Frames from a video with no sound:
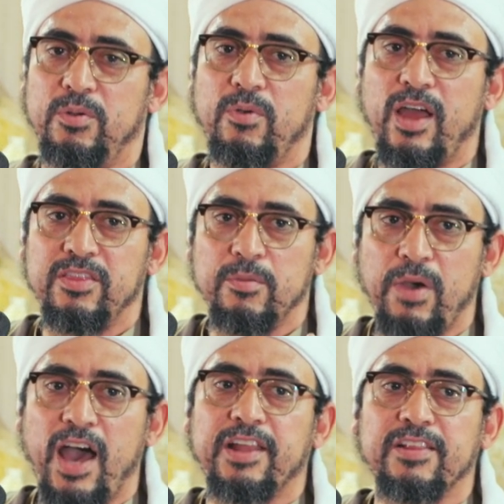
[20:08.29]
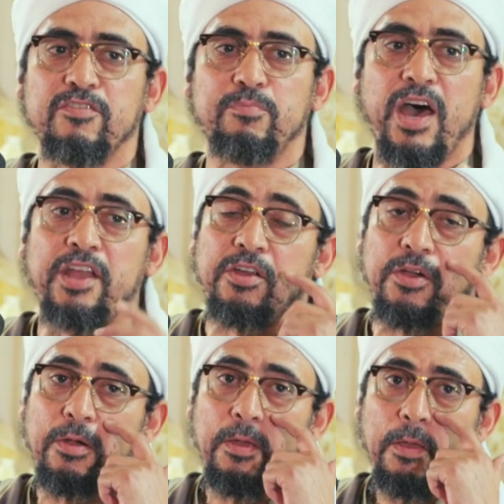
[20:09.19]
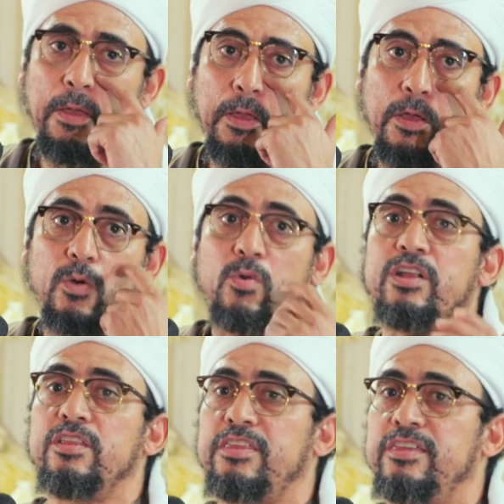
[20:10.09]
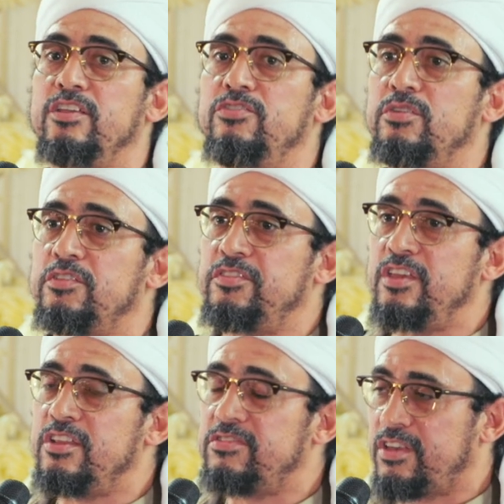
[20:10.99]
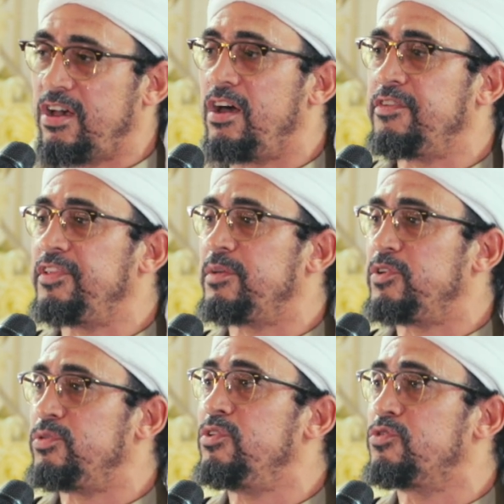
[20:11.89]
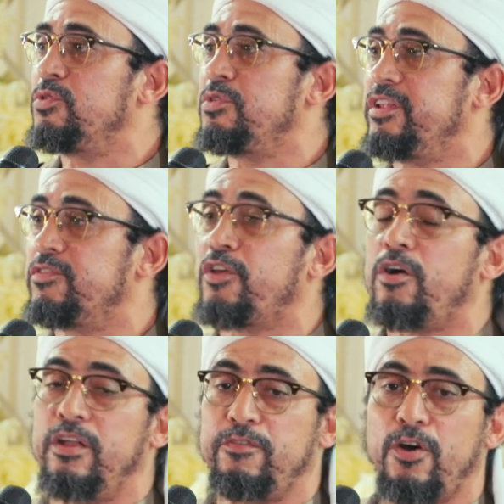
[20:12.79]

Right? The Battle of Badr, one of the things you could see it is the conflict between truth and